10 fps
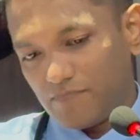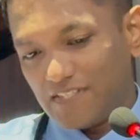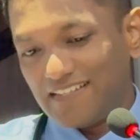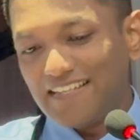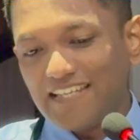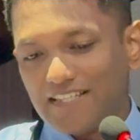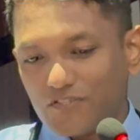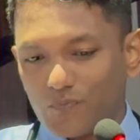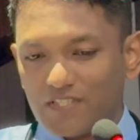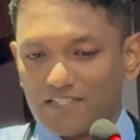the
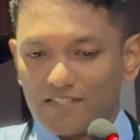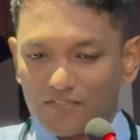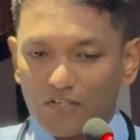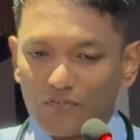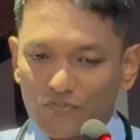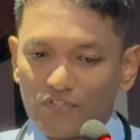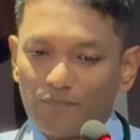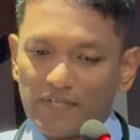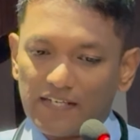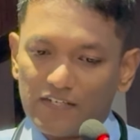leads, which is close to the
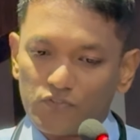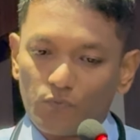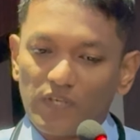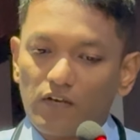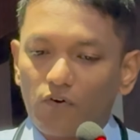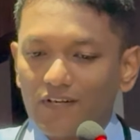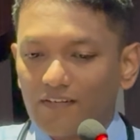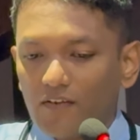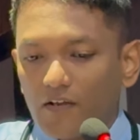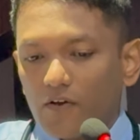midline. So we call
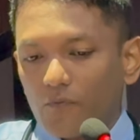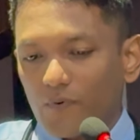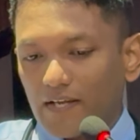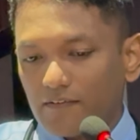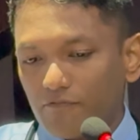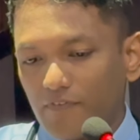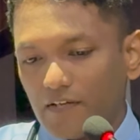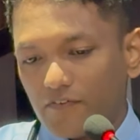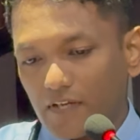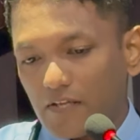it right
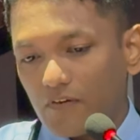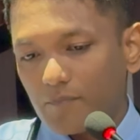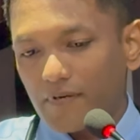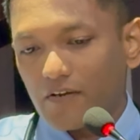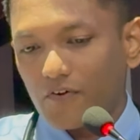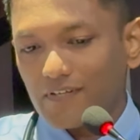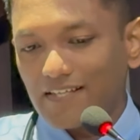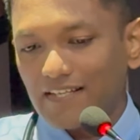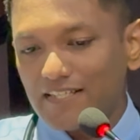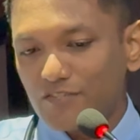ventricular
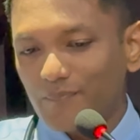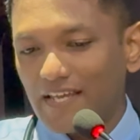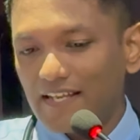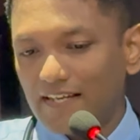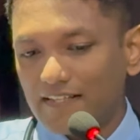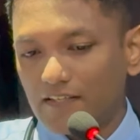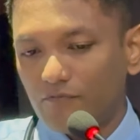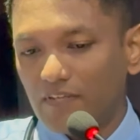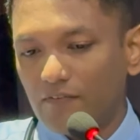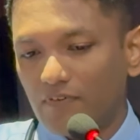precordial leads, mainly the
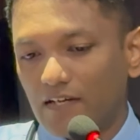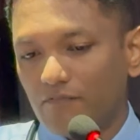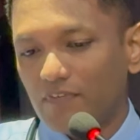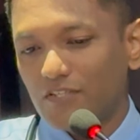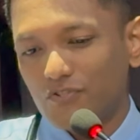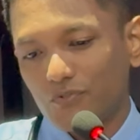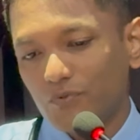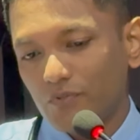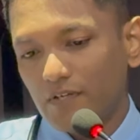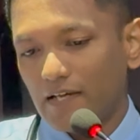V1, V2,
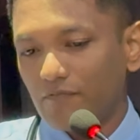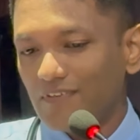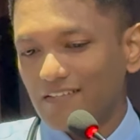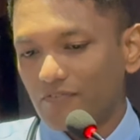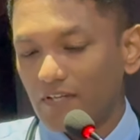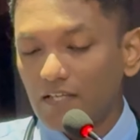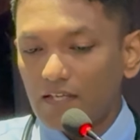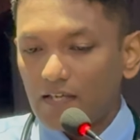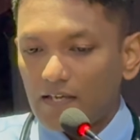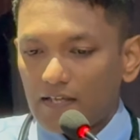and V3.
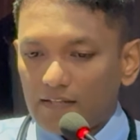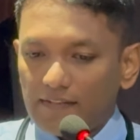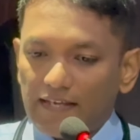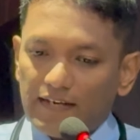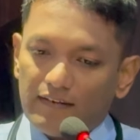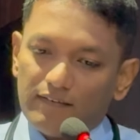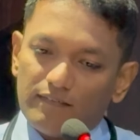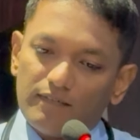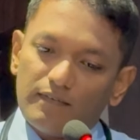Then